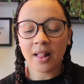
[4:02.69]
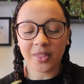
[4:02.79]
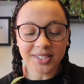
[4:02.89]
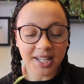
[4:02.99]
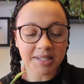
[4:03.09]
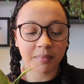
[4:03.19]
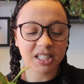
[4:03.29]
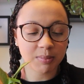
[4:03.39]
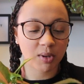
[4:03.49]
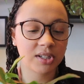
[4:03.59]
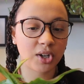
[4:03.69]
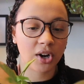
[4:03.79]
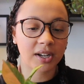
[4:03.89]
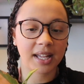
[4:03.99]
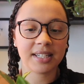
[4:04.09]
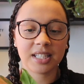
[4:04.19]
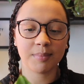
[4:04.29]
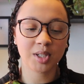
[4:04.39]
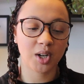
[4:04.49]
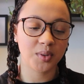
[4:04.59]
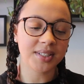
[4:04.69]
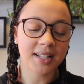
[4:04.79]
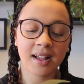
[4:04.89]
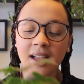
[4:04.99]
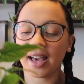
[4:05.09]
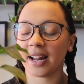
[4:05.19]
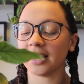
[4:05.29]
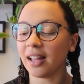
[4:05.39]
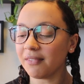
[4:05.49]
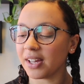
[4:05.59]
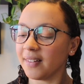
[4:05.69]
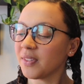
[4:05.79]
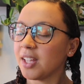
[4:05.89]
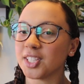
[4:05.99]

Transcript: This has much dark and deep tones, and I love it.